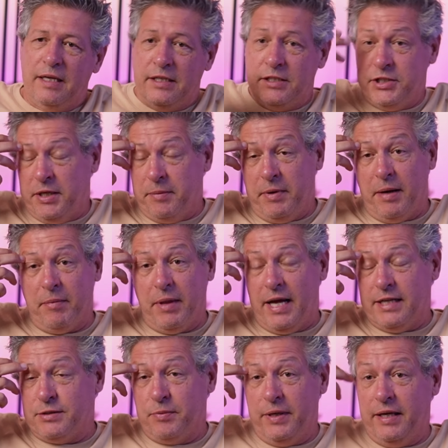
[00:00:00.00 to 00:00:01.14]
She hit me up
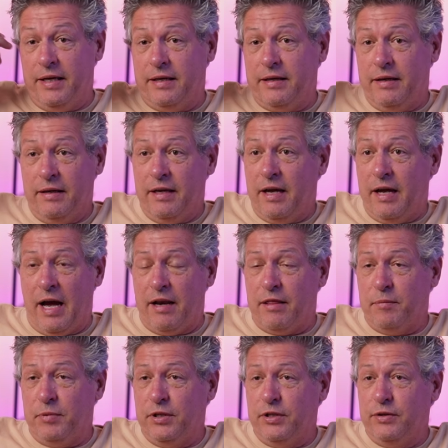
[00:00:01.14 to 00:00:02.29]
last week out of the
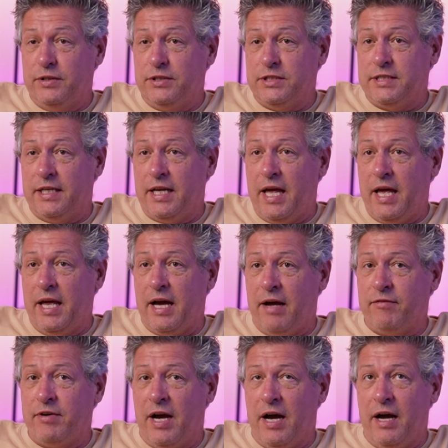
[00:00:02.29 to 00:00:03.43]
blue and just said, hey,
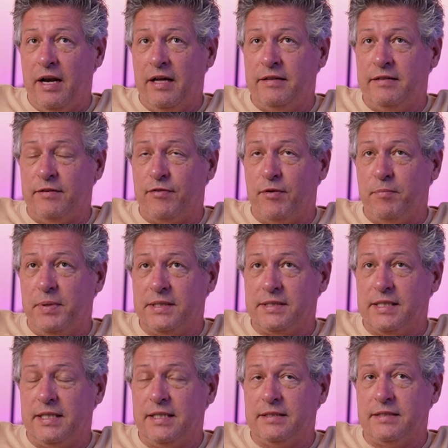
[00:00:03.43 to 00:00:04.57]
I've got a different
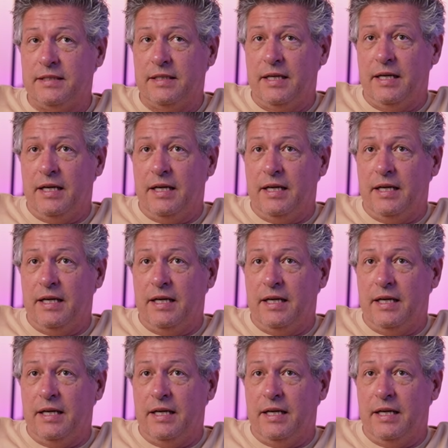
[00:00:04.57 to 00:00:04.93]
business.